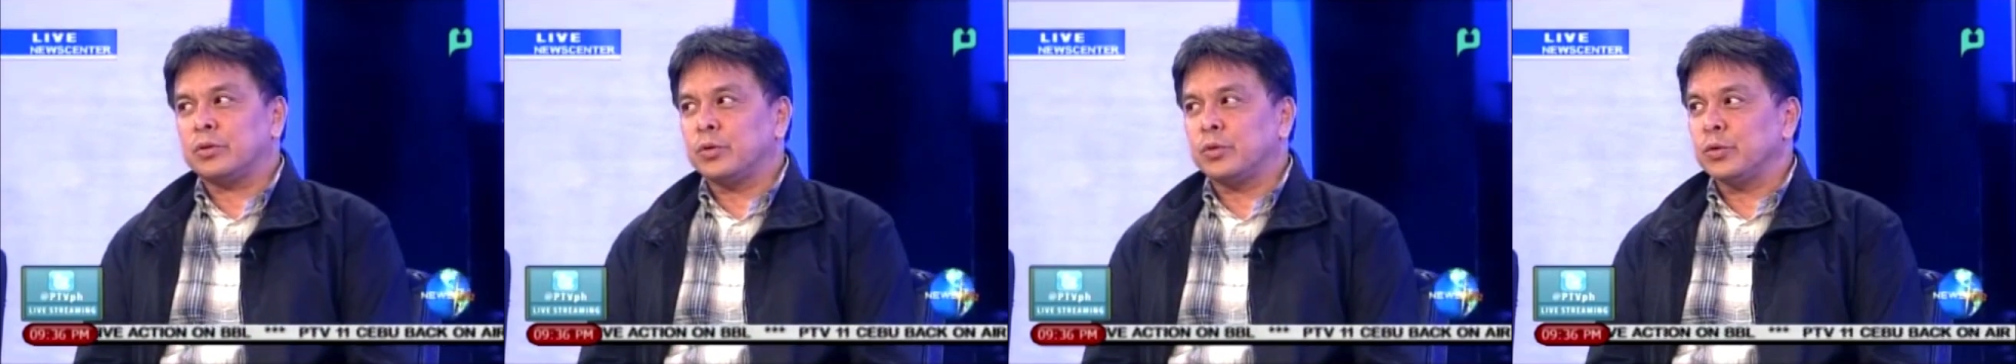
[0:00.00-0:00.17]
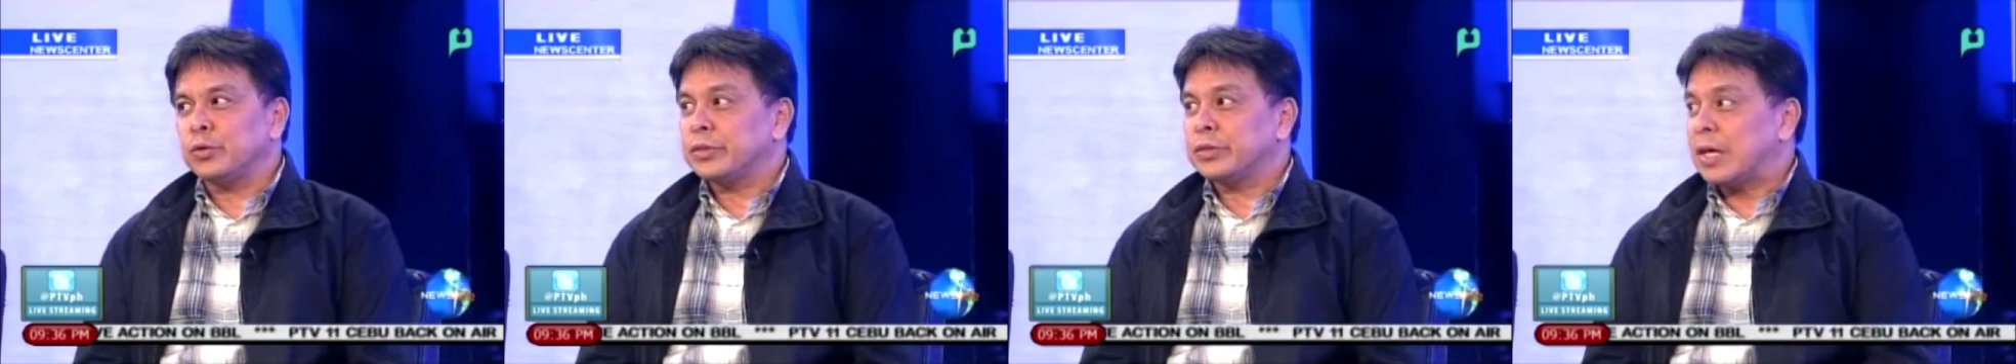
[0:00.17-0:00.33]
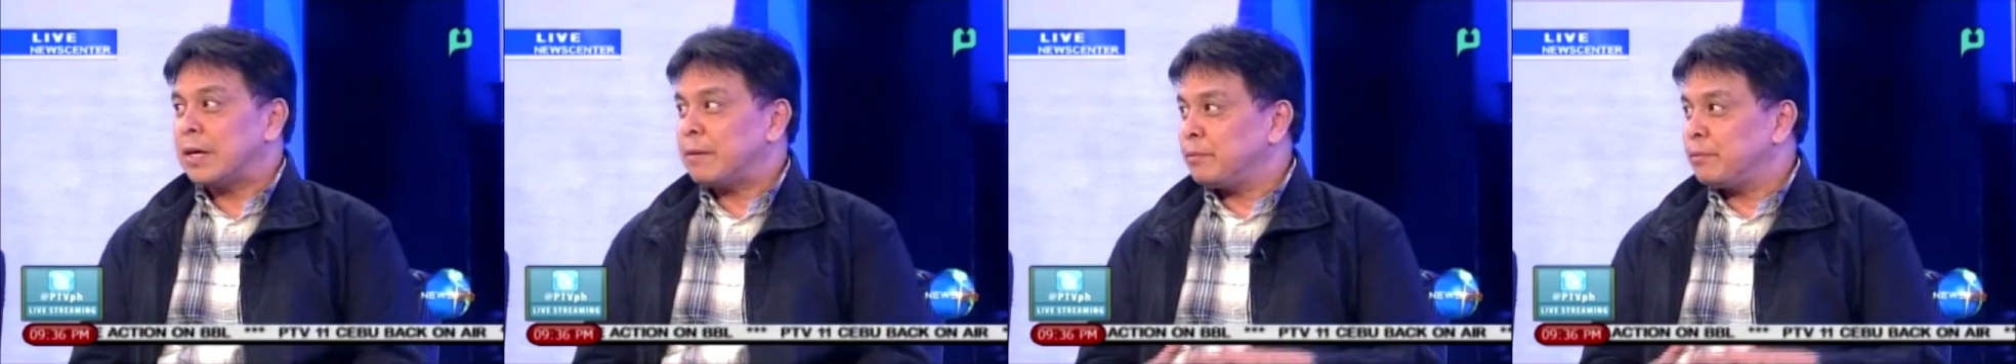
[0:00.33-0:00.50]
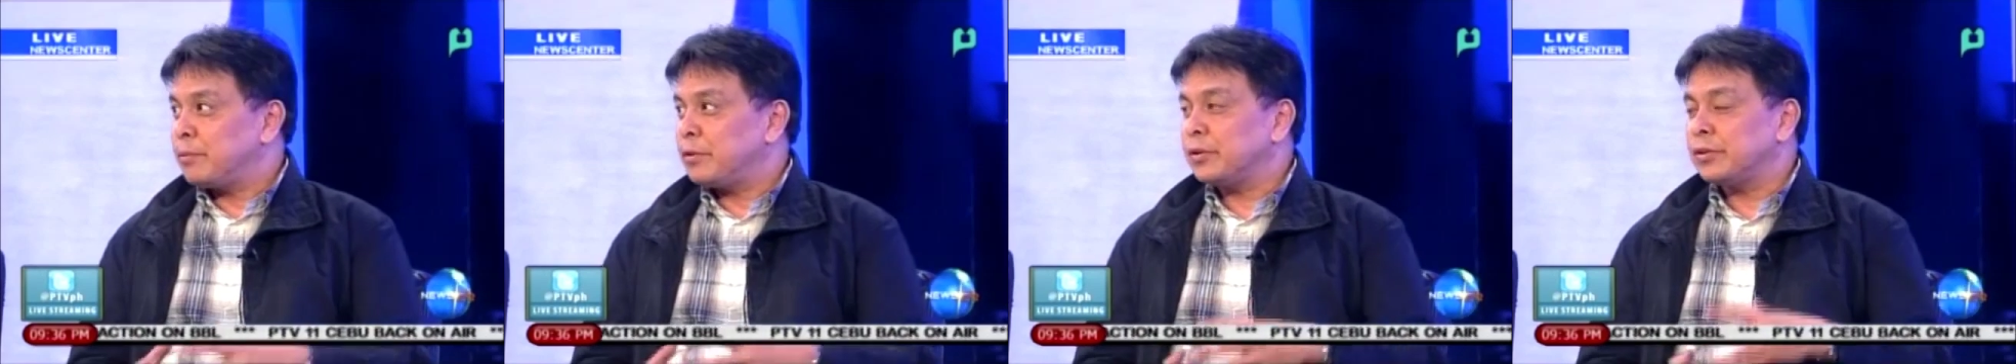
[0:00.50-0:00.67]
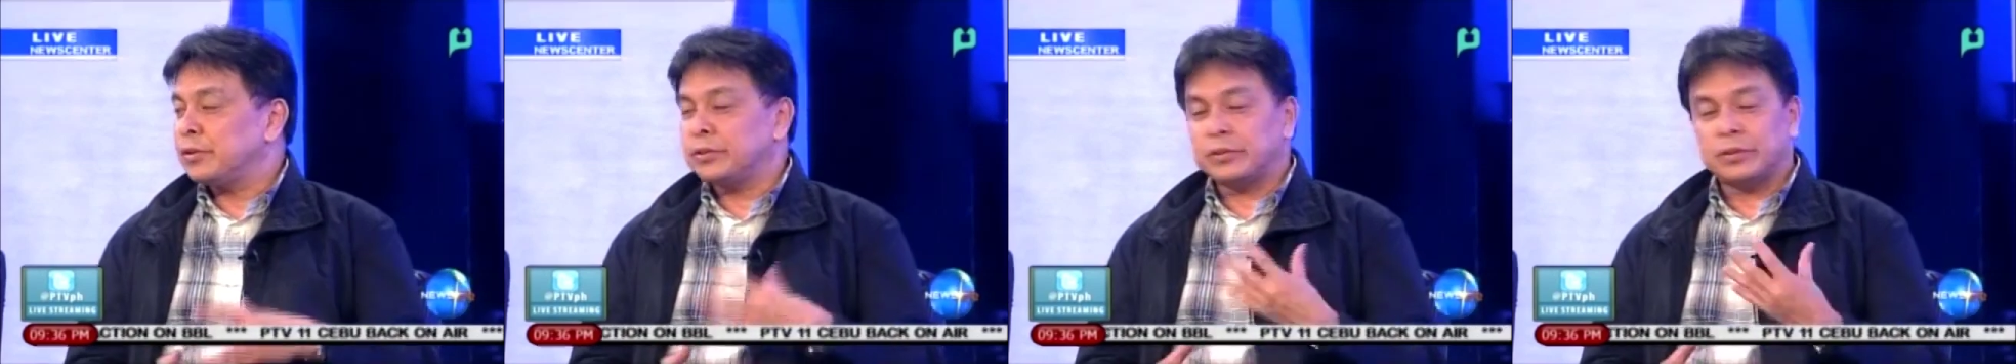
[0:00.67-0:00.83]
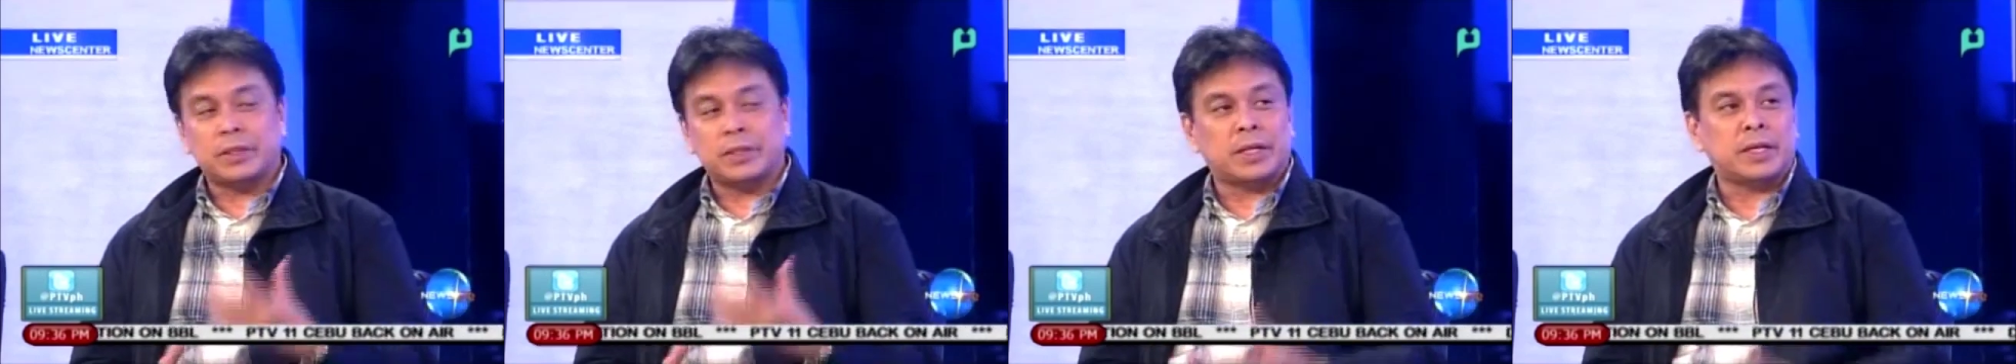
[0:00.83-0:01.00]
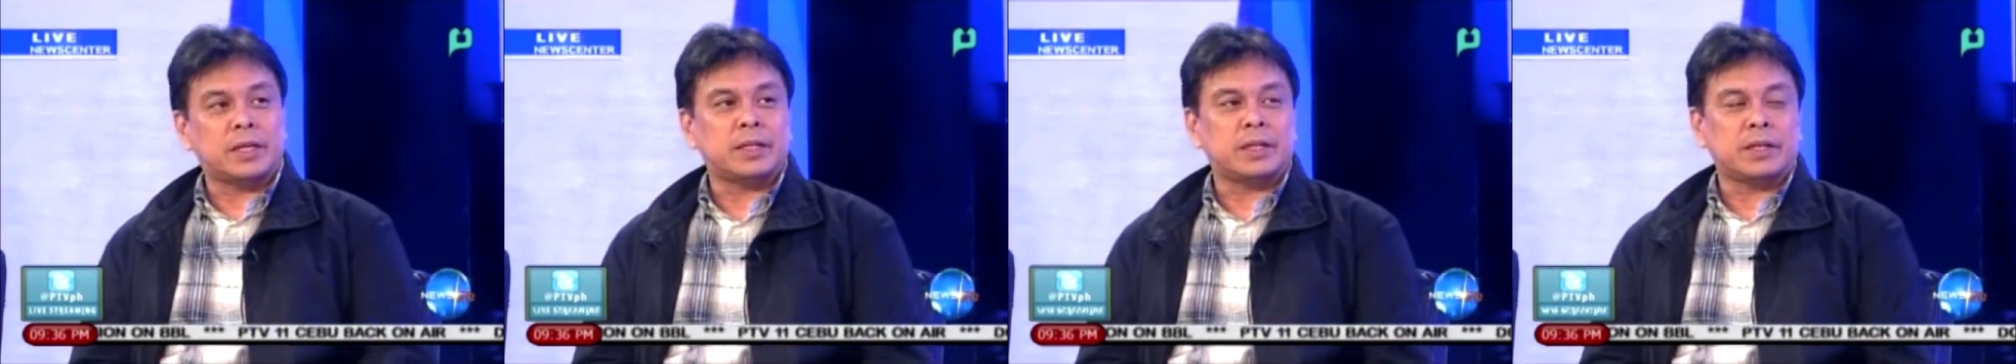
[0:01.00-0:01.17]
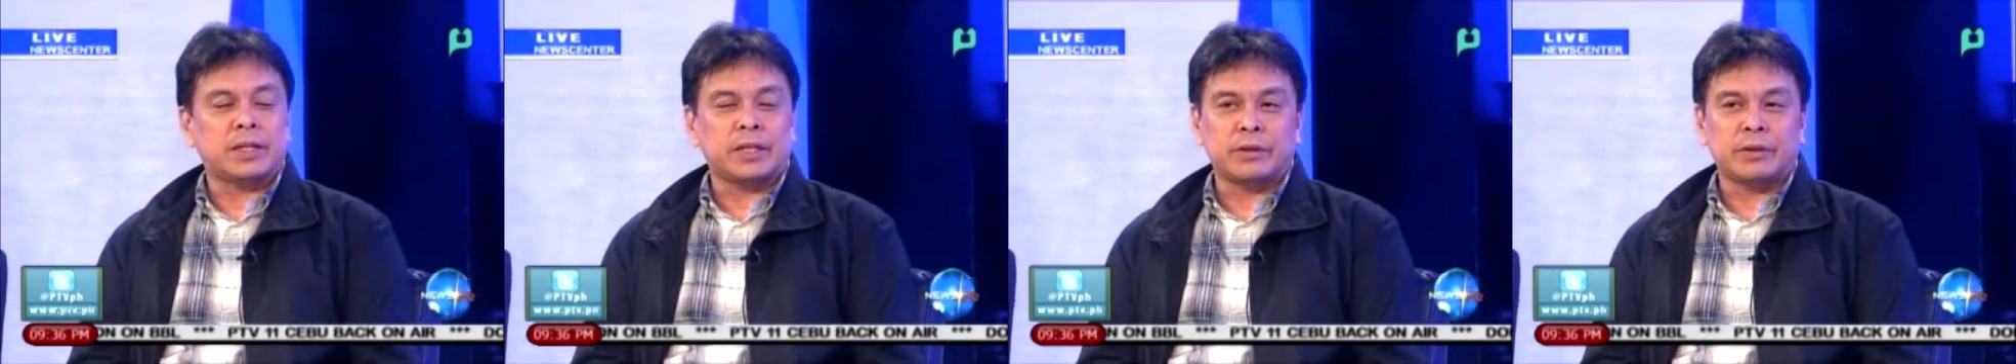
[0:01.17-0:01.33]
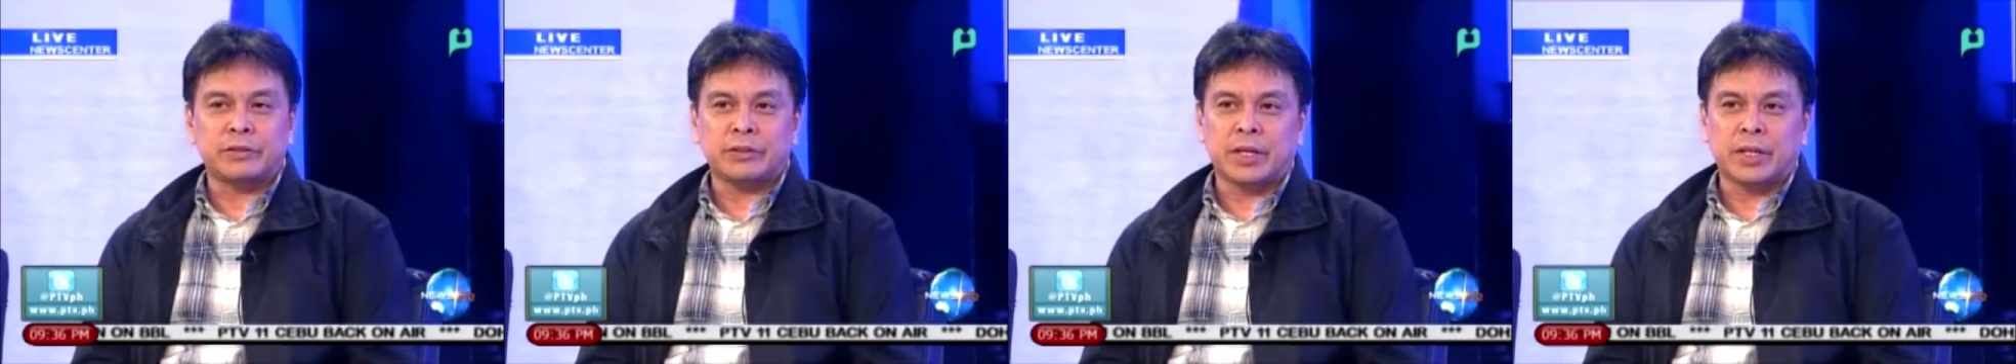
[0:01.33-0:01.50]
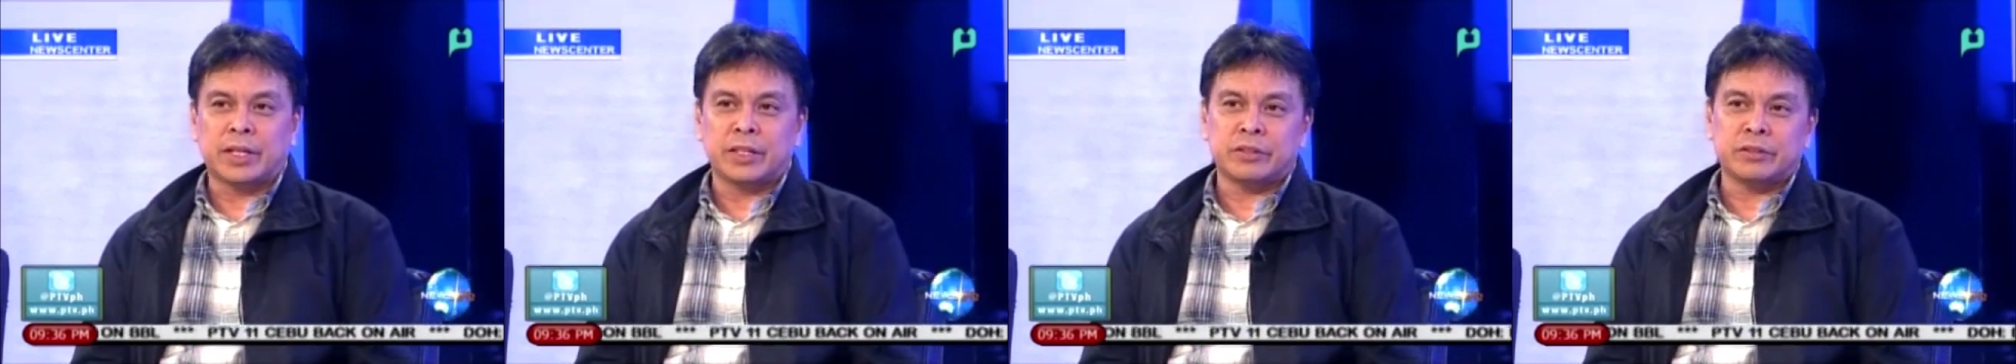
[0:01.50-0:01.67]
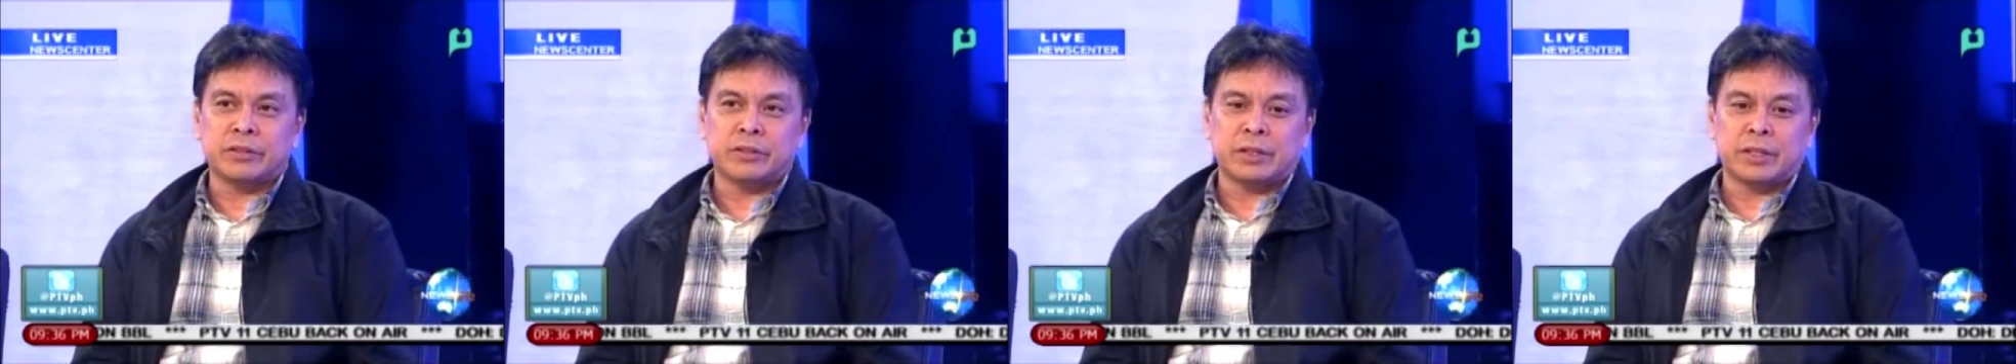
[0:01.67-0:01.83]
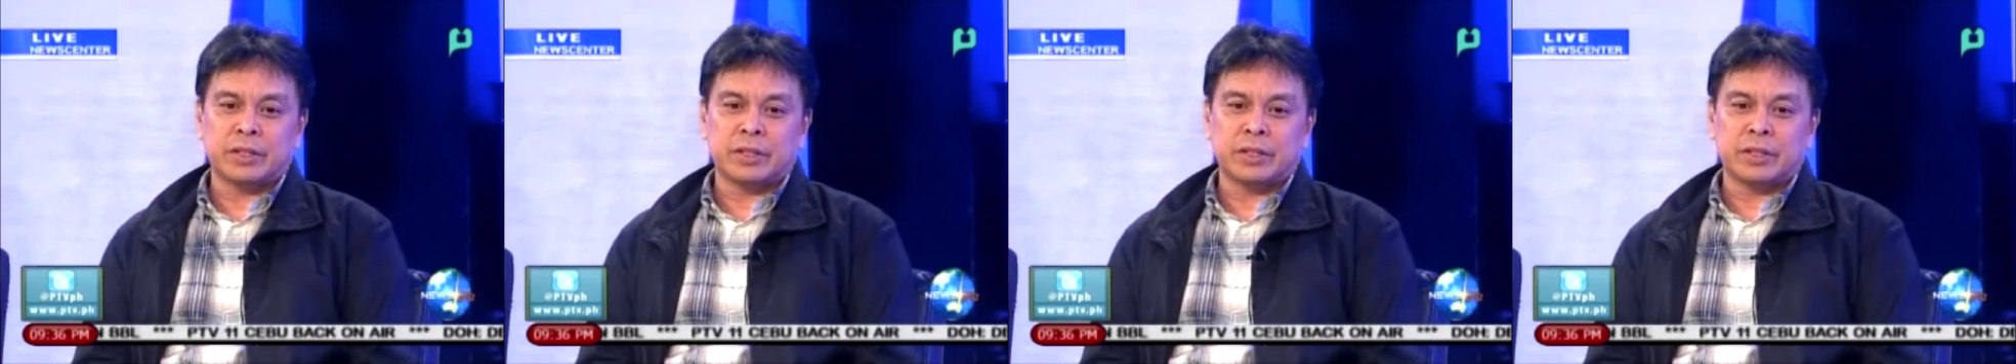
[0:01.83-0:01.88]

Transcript: 2 typhoons, and